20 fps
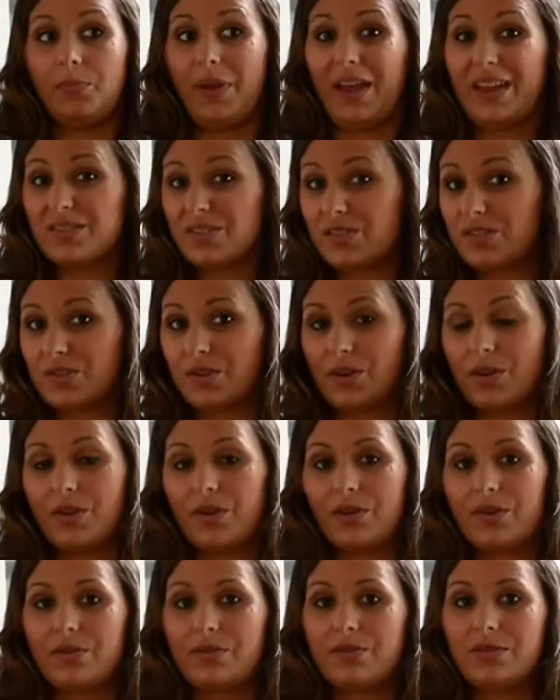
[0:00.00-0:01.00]

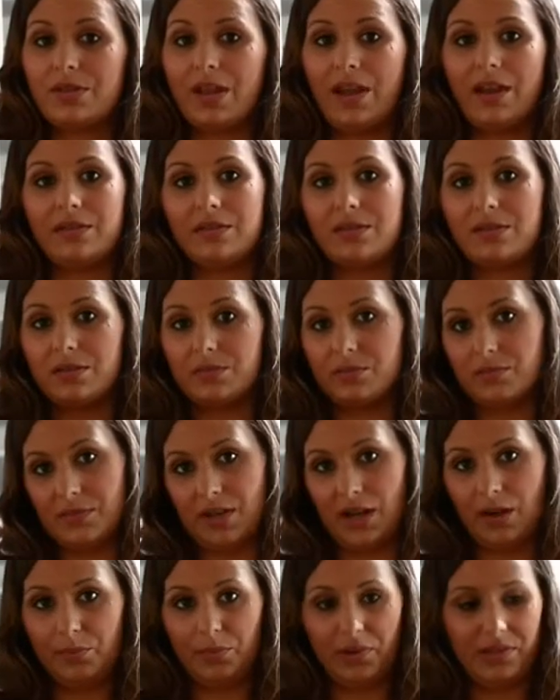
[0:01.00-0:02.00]
pestos and some
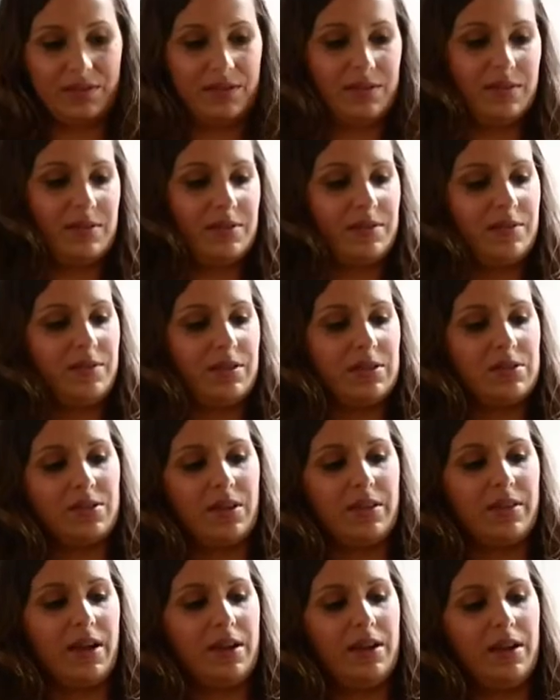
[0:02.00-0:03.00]
nut butters and things
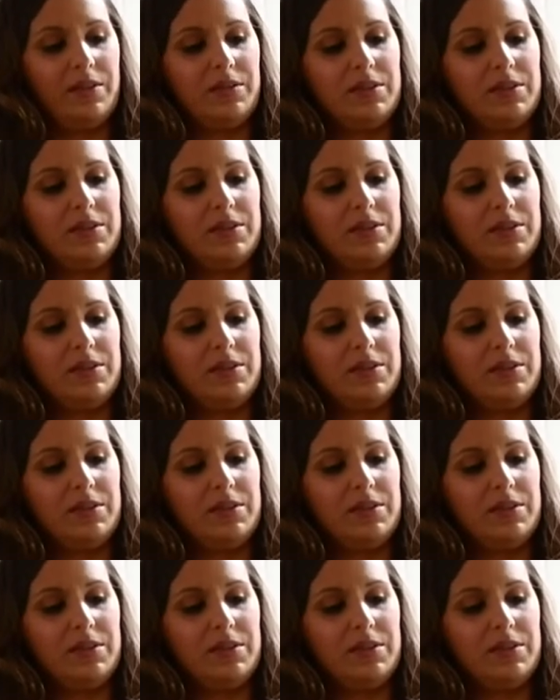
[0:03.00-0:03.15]
like that.